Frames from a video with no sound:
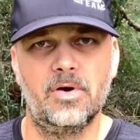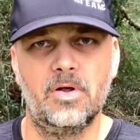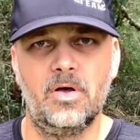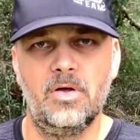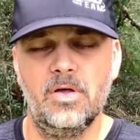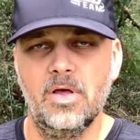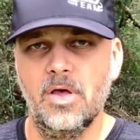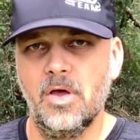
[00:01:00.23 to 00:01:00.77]
at
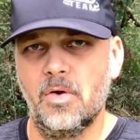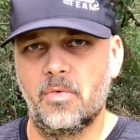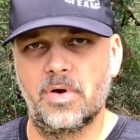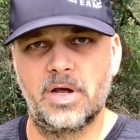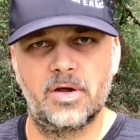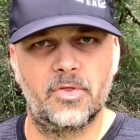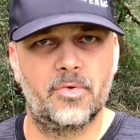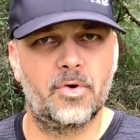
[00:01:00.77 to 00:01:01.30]
all. We're
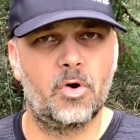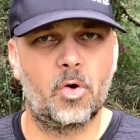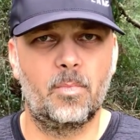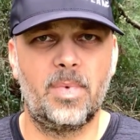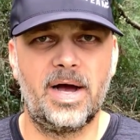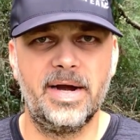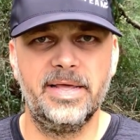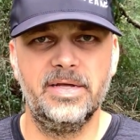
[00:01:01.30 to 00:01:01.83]
not going to throw our
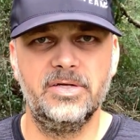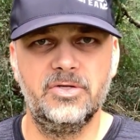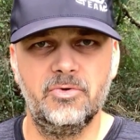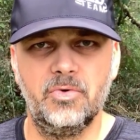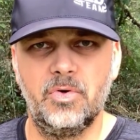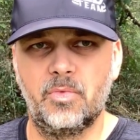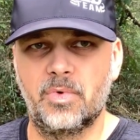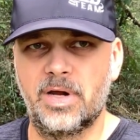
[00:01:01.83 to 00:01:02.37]
body
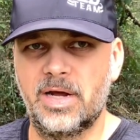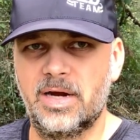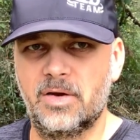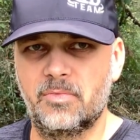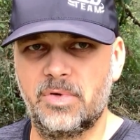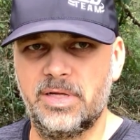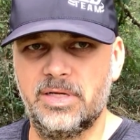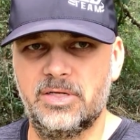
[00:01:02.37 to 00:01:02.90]
into it. We're not going to
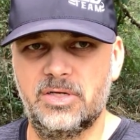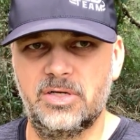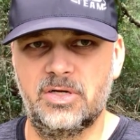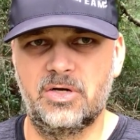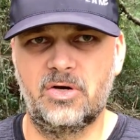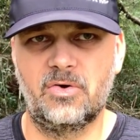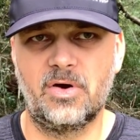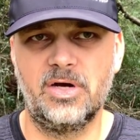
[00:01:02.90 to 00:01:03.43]
really
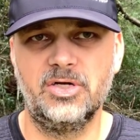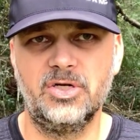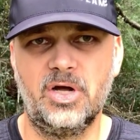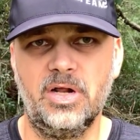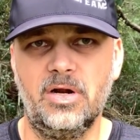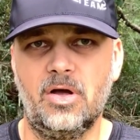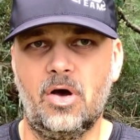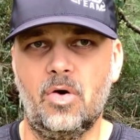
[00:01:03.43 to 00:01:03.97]
crush on
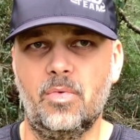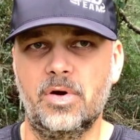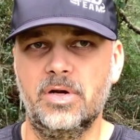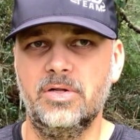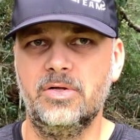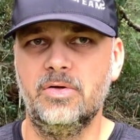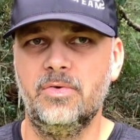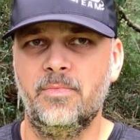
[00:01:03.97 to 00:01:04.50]
it. All we're going
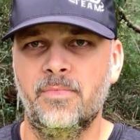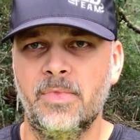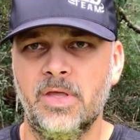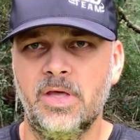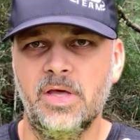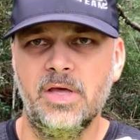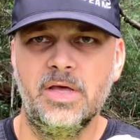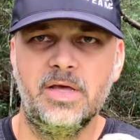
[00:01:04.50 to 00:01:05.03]
to do
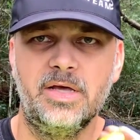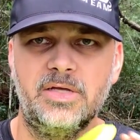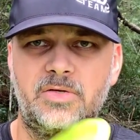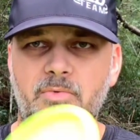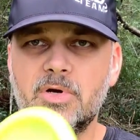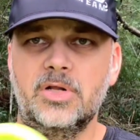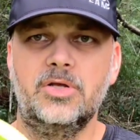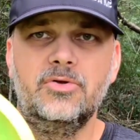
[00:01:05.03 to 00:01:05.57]
is
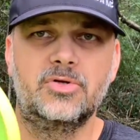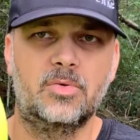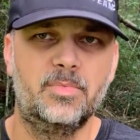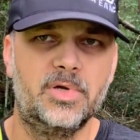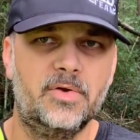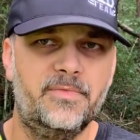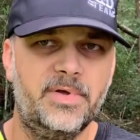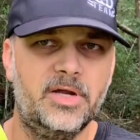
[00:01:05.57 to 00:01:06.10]
we're going to use our
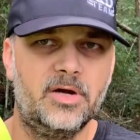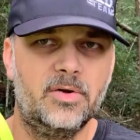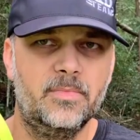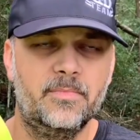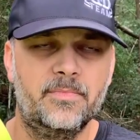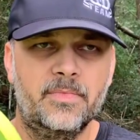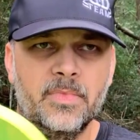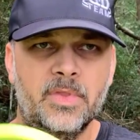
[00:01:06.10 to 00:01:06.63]
middle finger
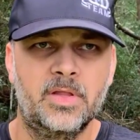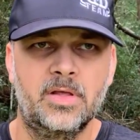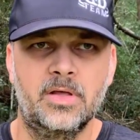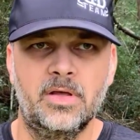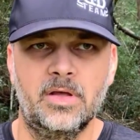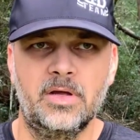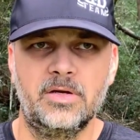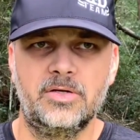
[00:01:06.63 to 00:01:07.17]

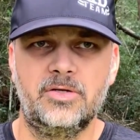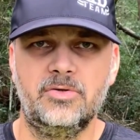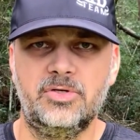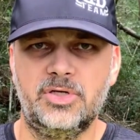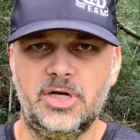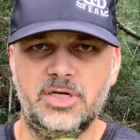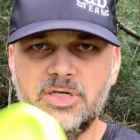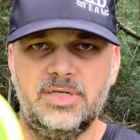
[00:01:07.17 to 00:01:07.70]
to
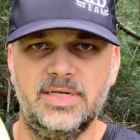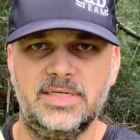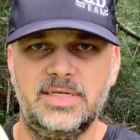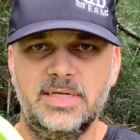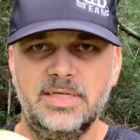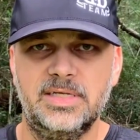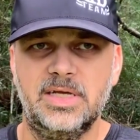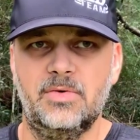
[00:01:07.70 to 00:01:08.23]
judge
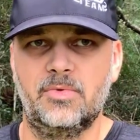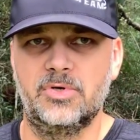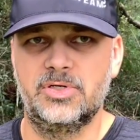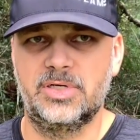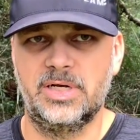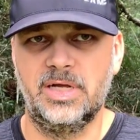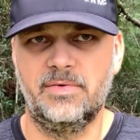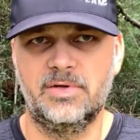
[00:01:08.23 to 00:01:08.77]
distance, and we're just
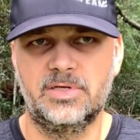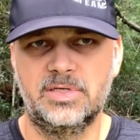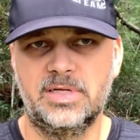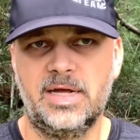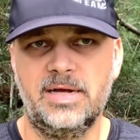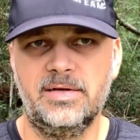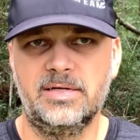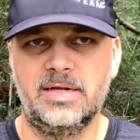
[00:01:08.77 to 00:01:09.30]
going to give it
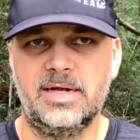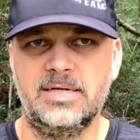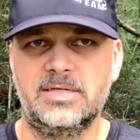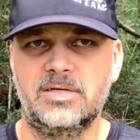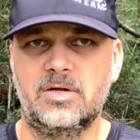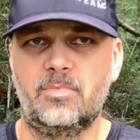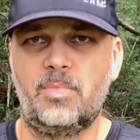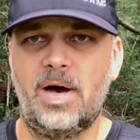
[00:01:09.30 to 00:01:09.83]
a nice
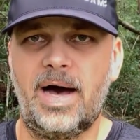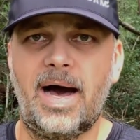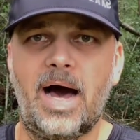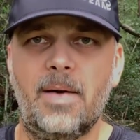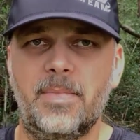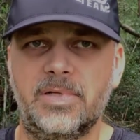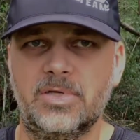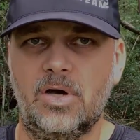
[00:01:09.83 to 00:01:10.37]
little pop.
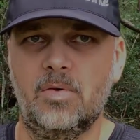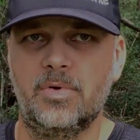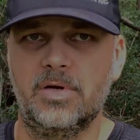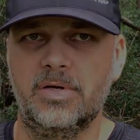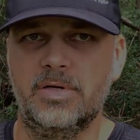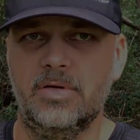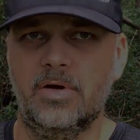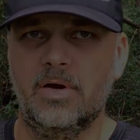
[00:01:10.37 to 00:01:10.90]
That's all we're
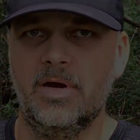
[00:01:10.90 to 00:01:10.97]
going to do. All